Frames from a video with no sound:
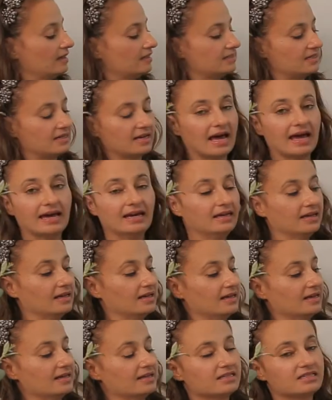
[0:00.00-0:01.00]
today
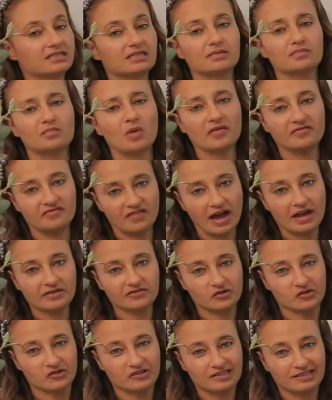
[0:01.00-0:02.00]
is my
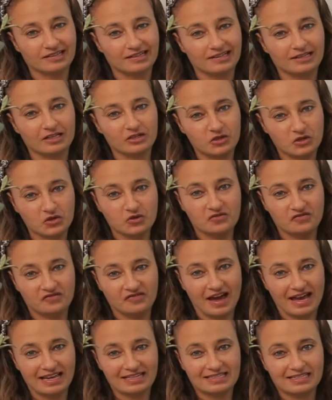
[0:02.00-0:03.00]
favourite, the
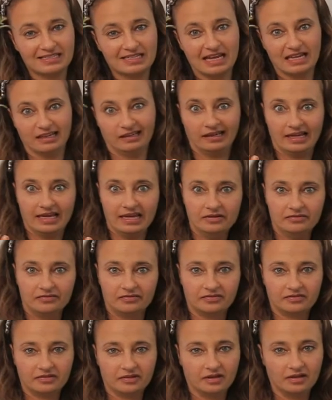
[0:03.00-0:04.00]
two-faced
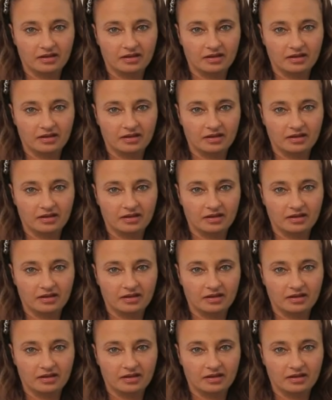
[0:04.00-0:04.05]
leaf.